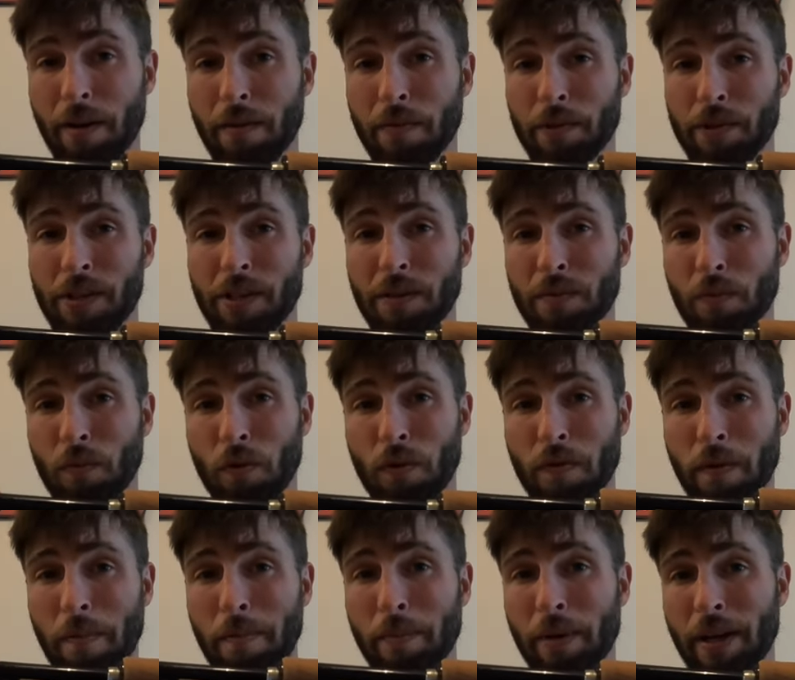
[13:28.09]
which has more of
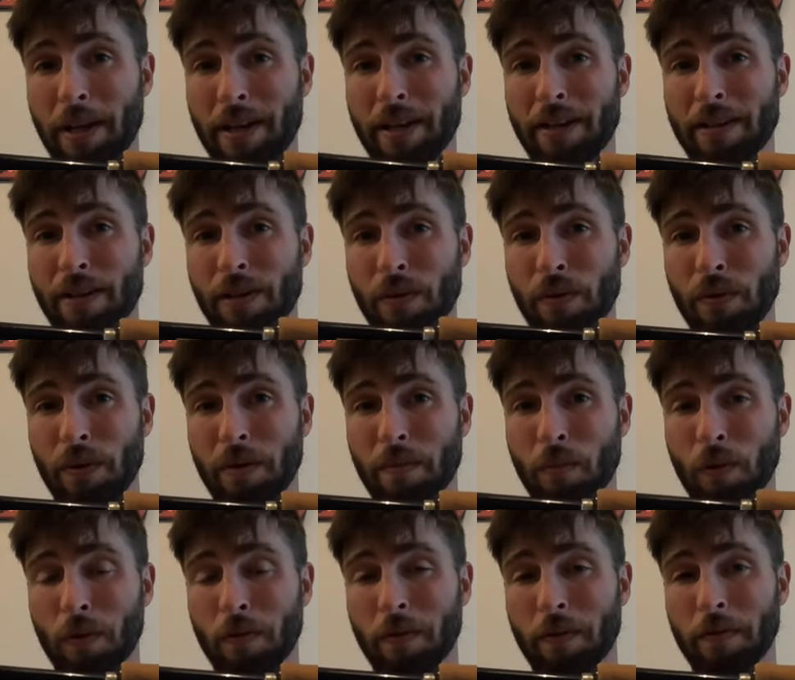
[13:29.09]
a bend to it,
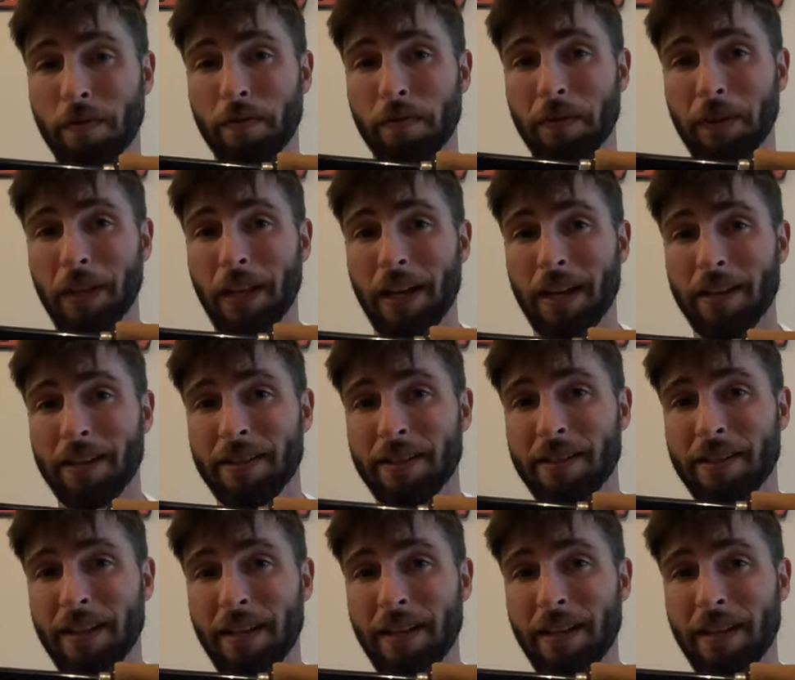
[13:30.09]
more of a flex,